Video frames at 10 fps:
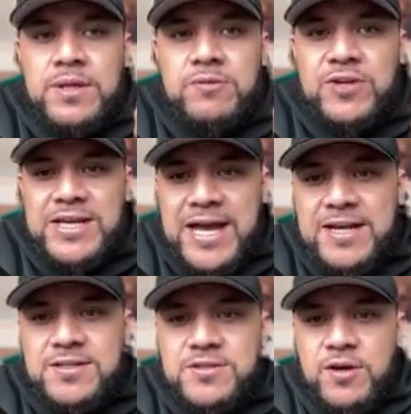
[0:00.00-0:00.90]

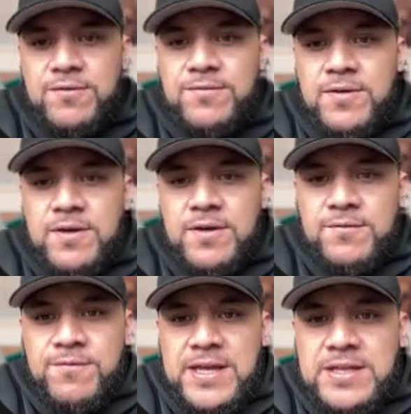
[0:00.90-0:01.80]
regardless of
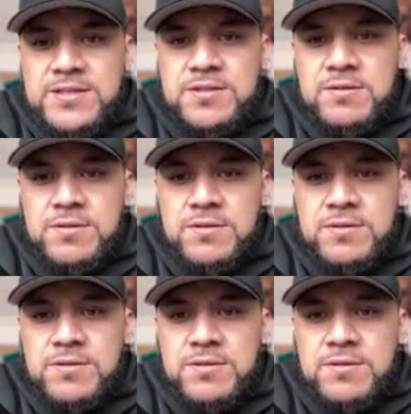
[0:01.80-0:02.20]
fats,